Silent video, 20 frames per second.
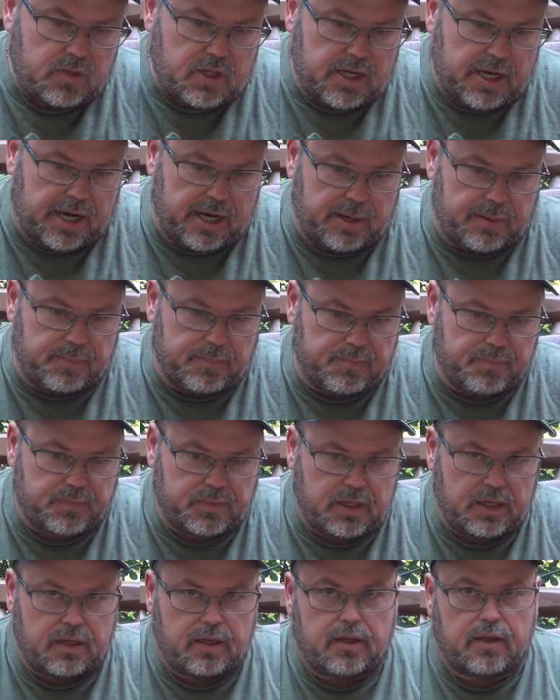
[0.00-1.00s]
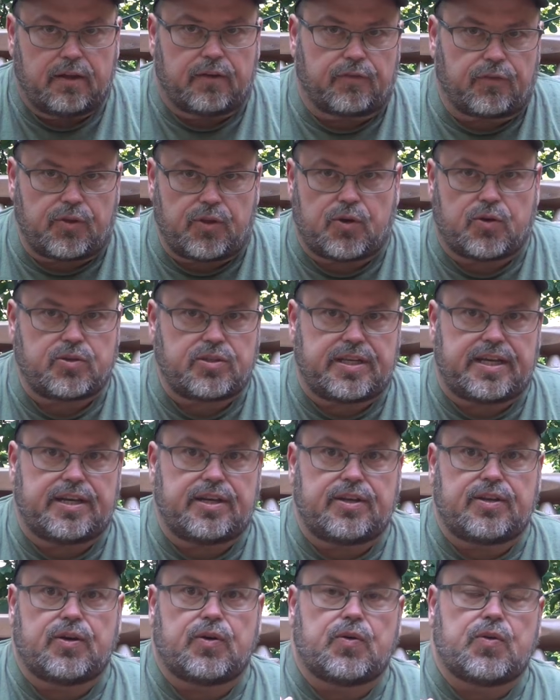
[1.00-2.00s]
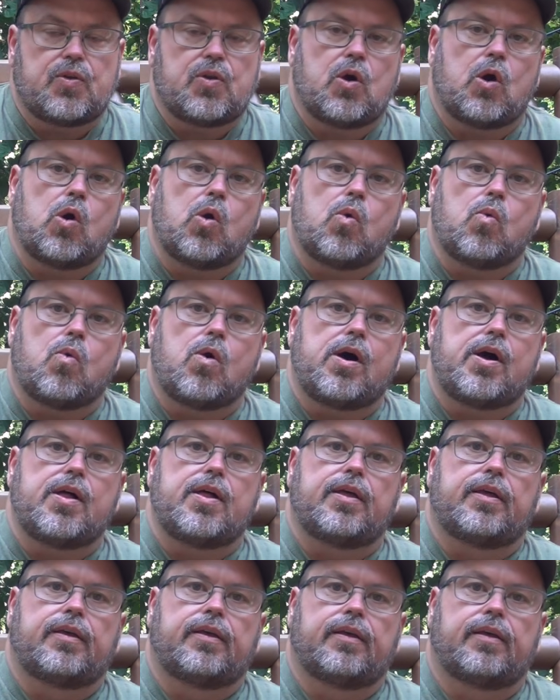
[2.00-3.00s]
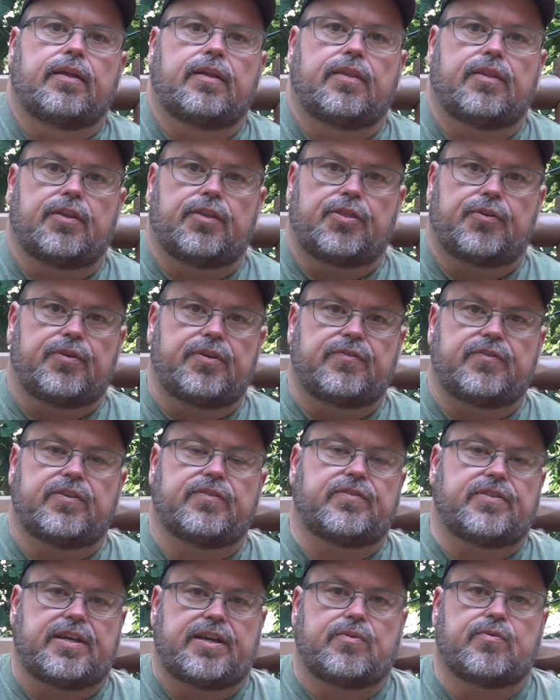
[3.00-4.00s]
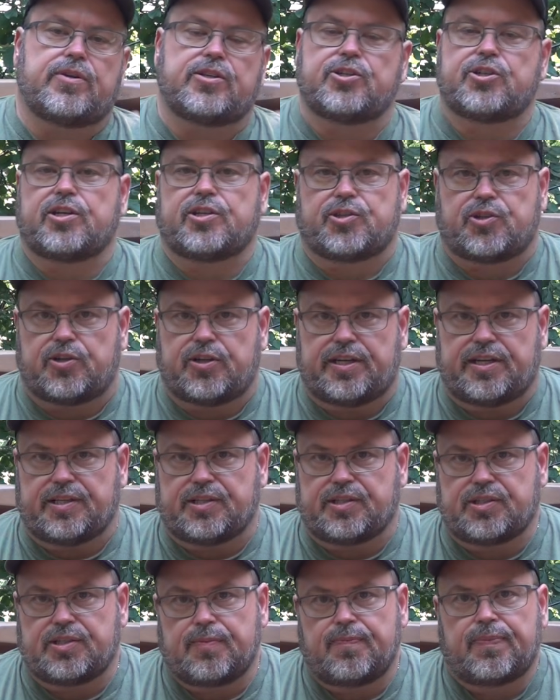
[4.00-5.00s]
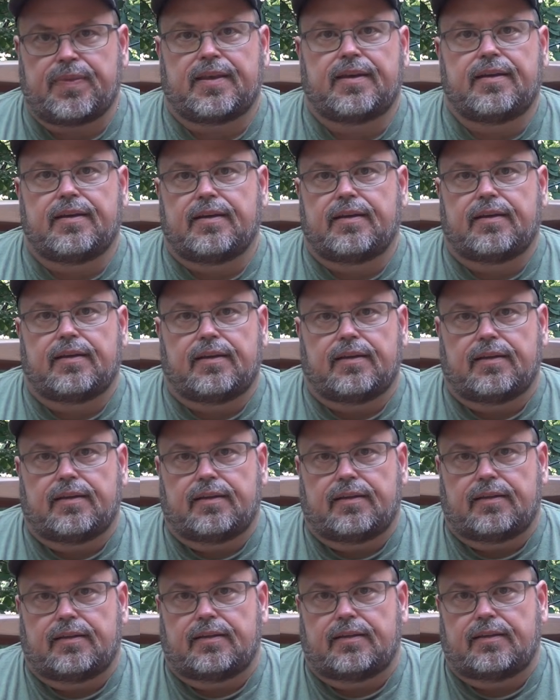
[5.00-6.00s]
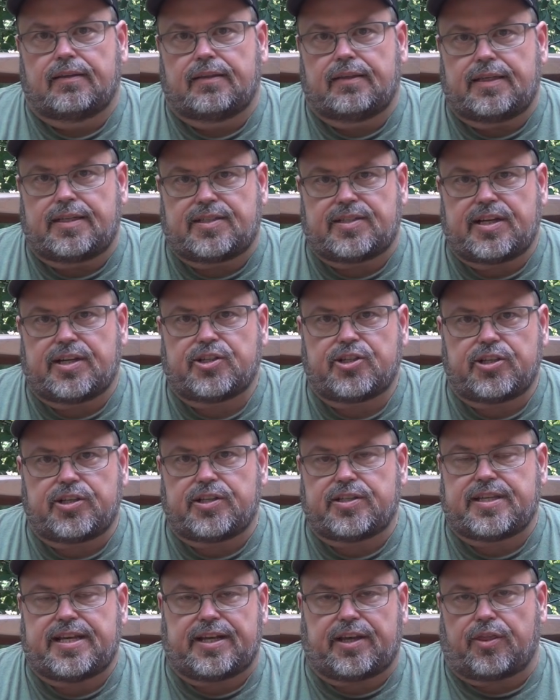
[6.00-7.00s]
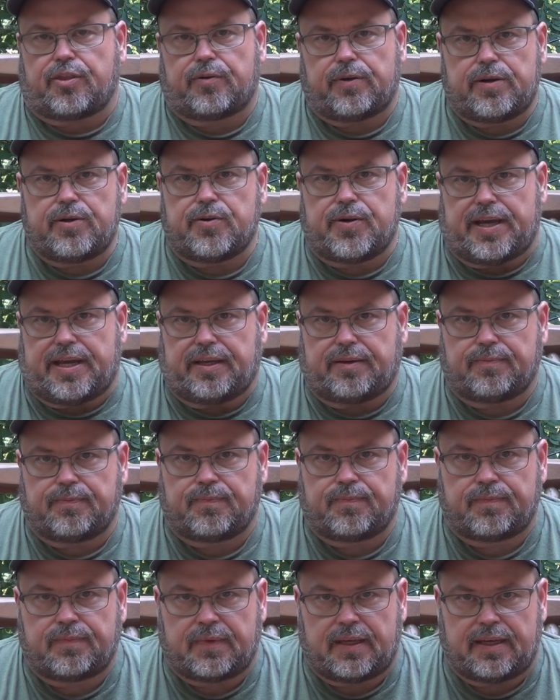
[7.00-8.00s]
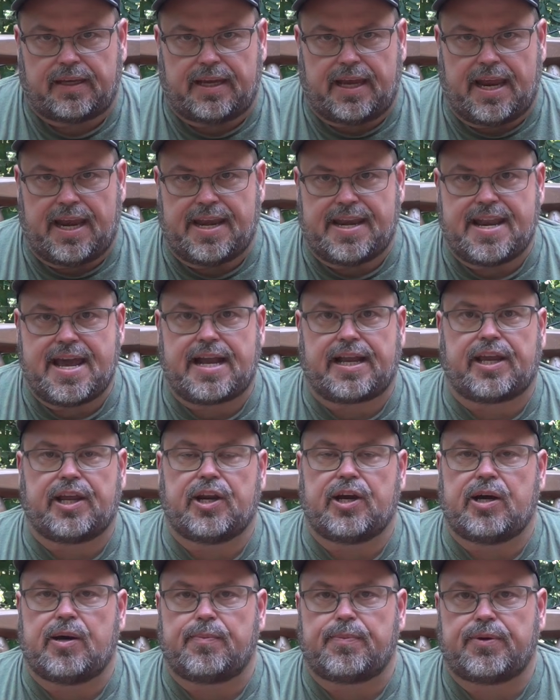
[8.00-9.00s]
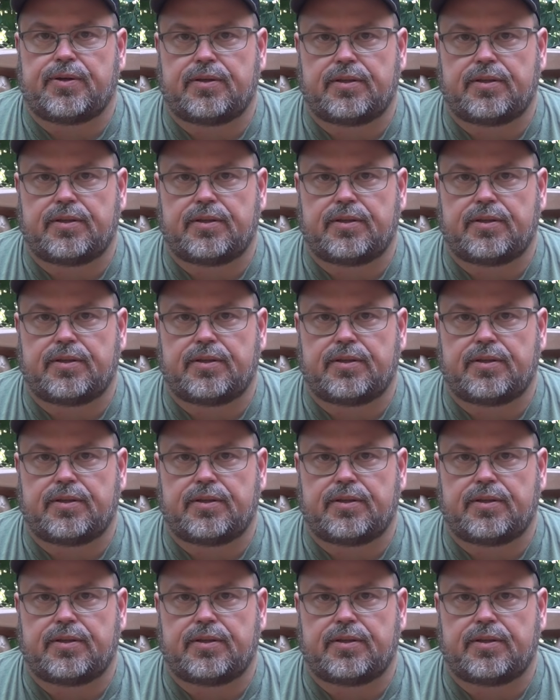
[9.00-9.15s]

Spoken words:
For those that don't know what the 358 Winchester is, essentially you take a 308 and neck it up